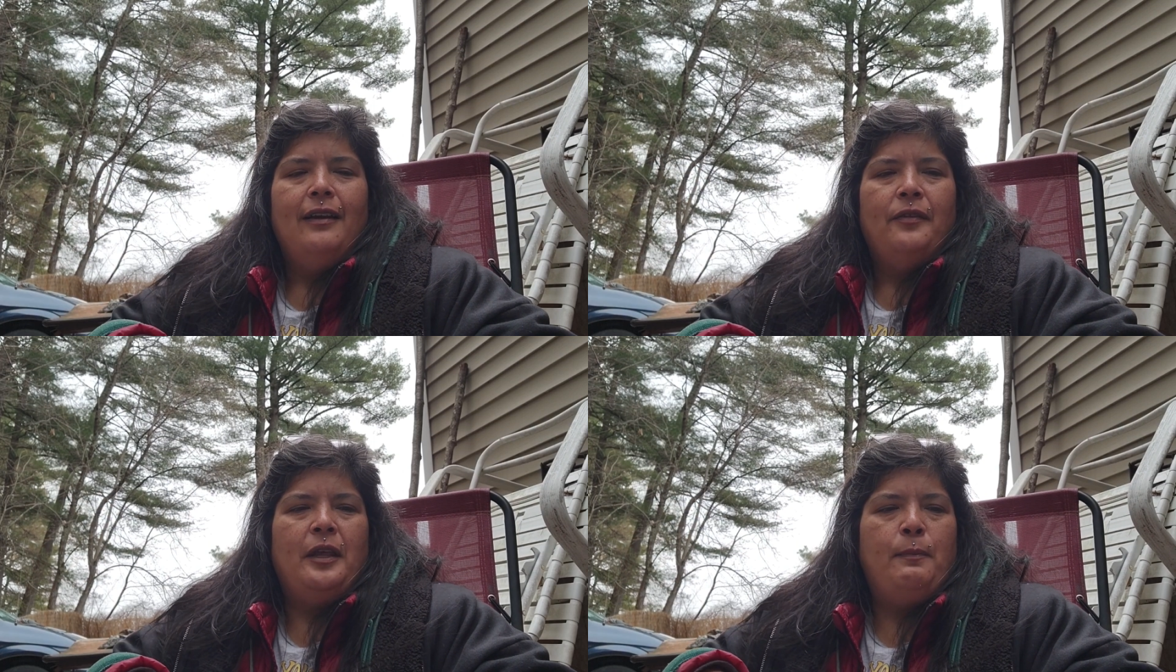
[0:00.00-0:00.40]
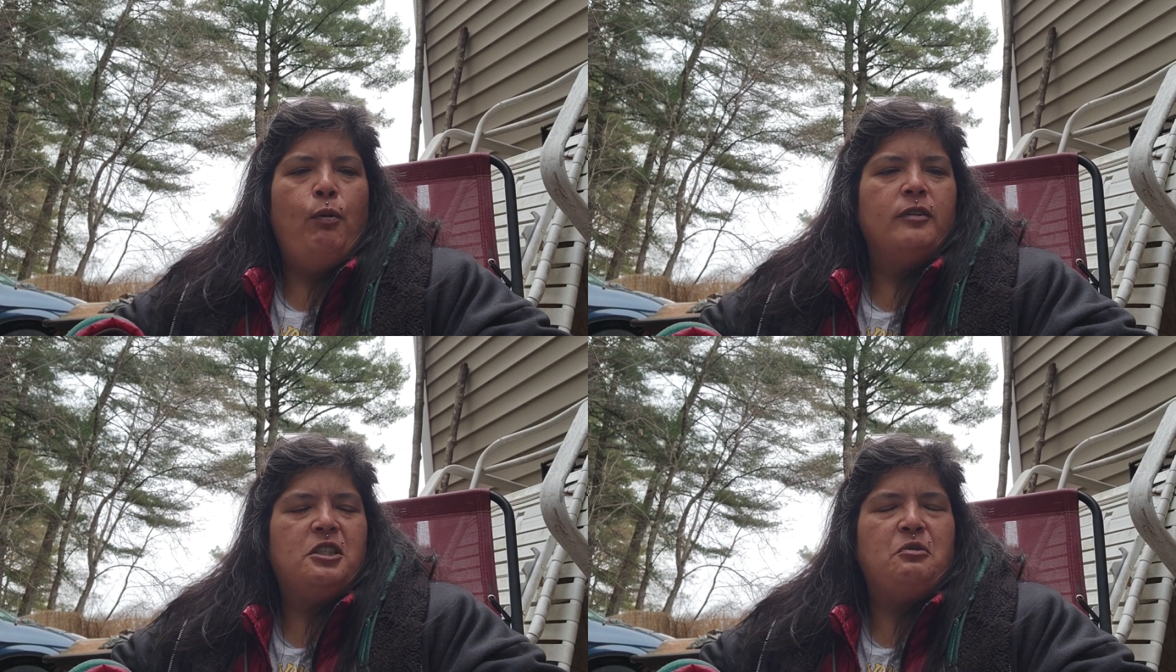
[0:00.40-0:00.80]
that he
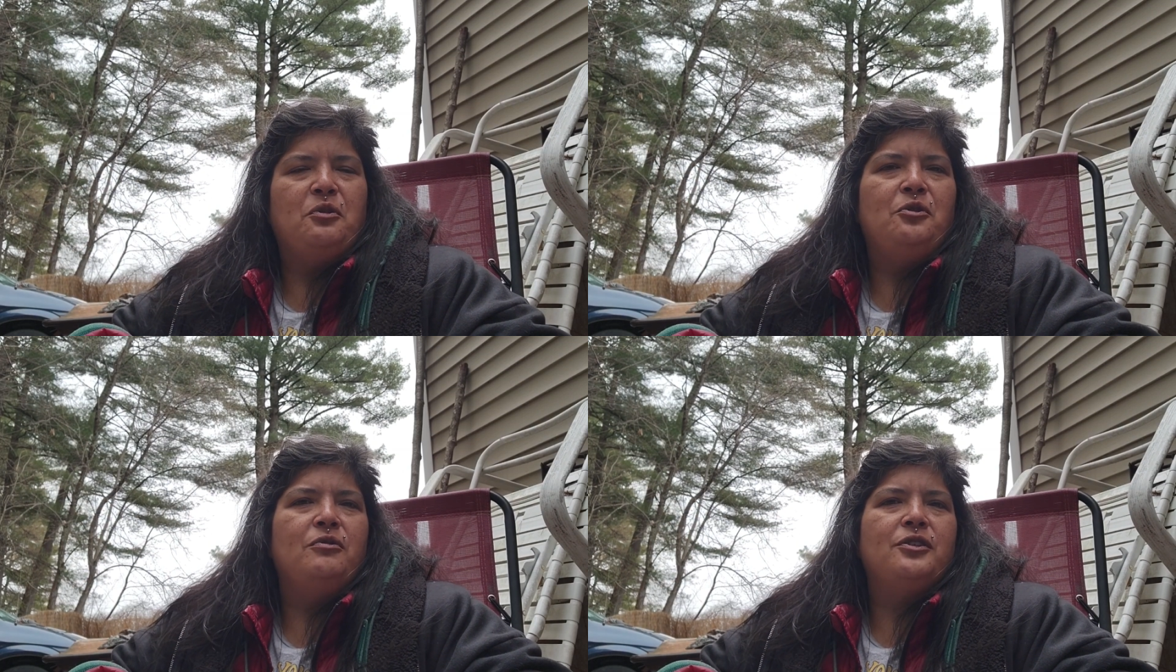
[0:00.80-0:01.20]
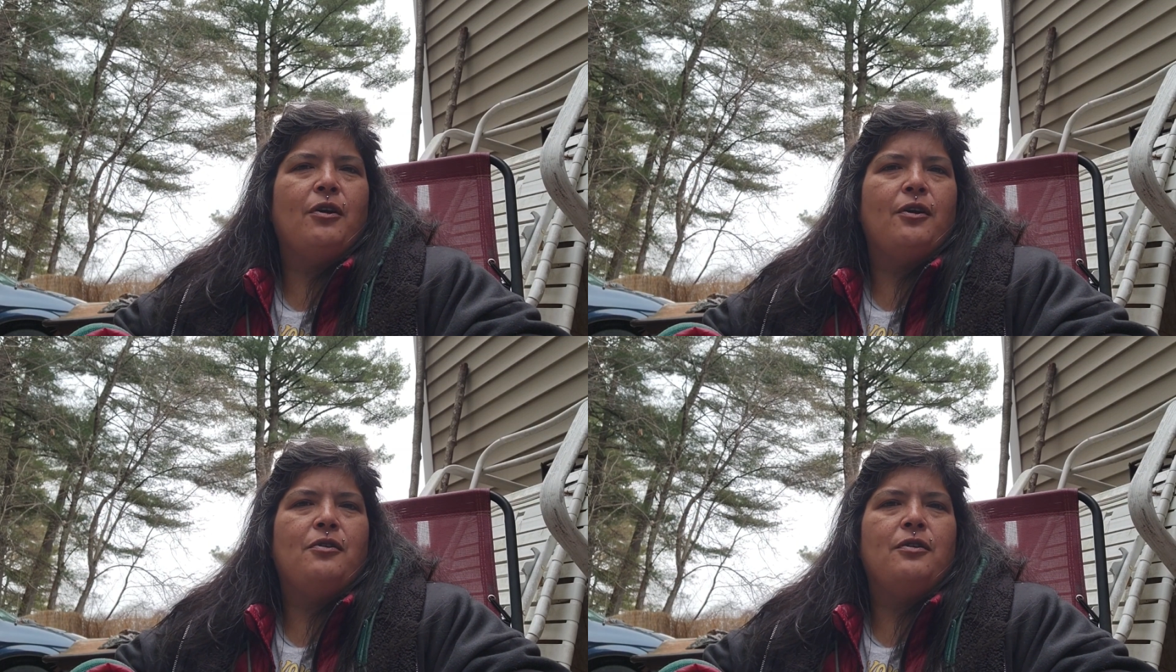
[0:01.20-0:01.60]
points to a news
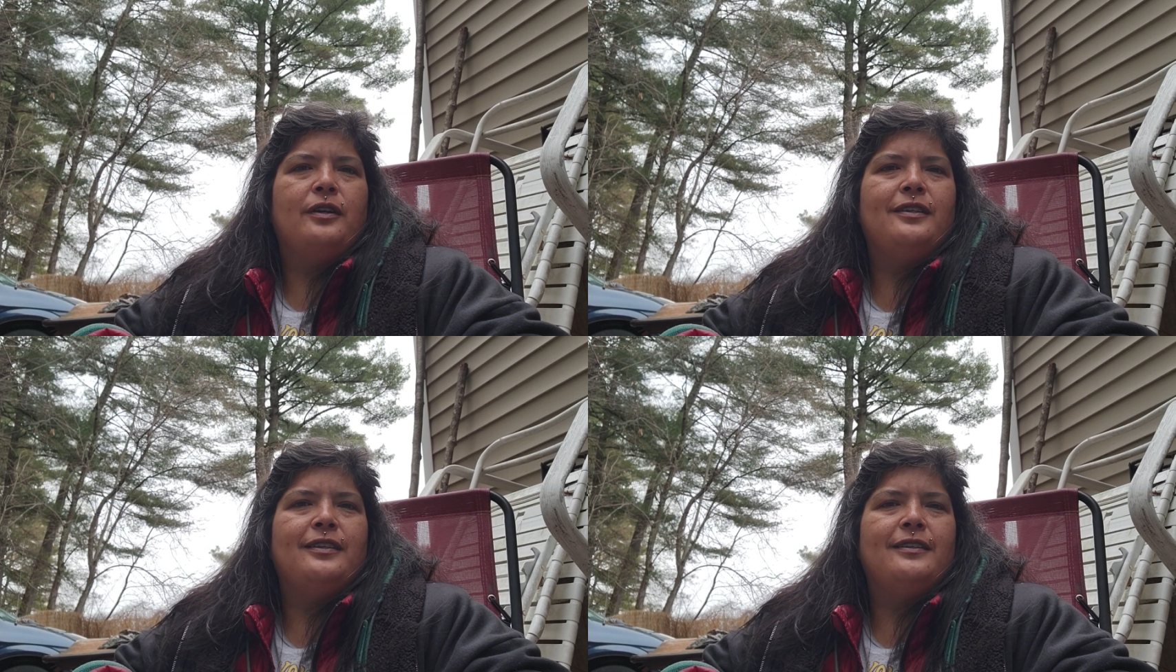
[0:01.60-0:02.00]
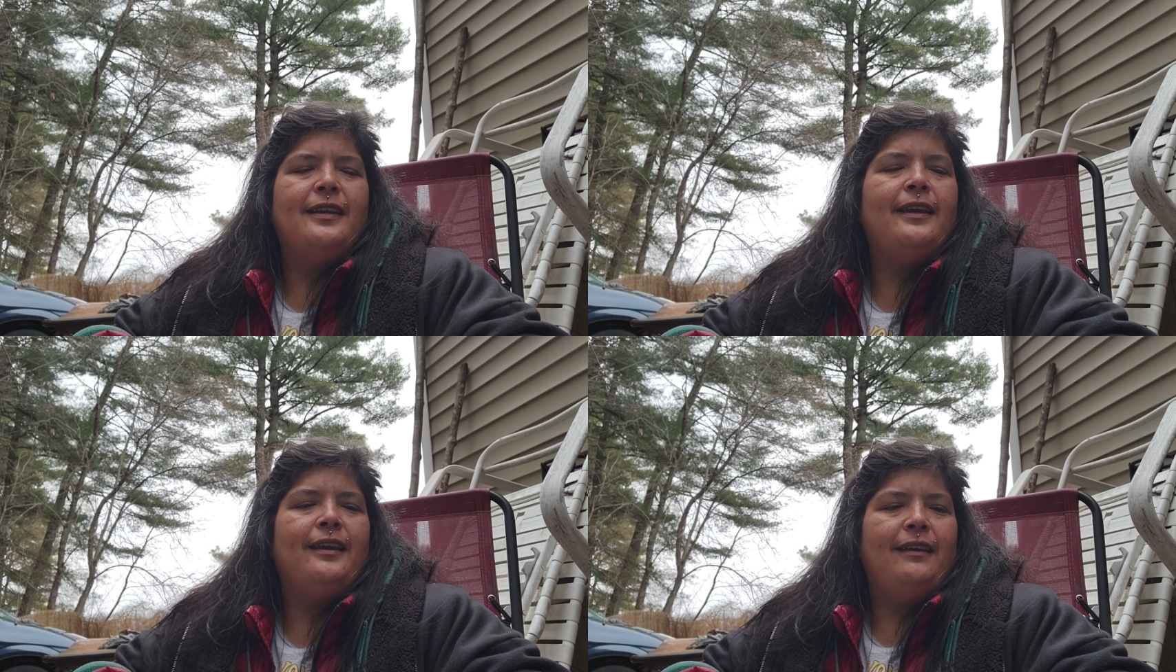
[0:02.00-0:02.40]
article and he says,
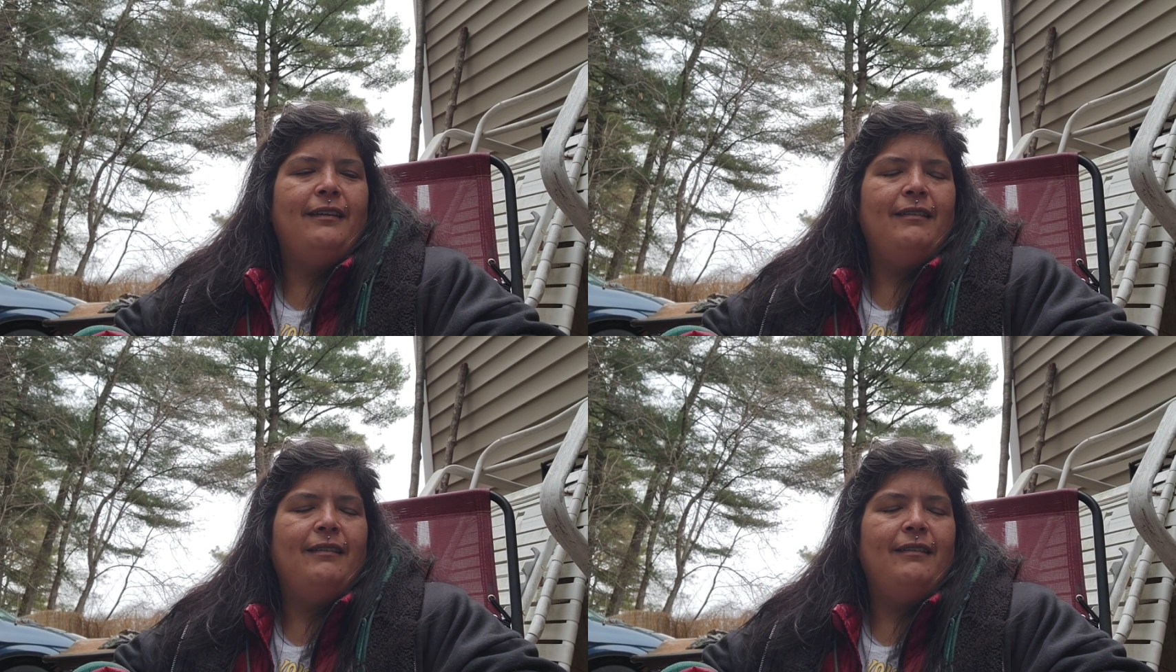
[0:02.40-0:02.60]
hey,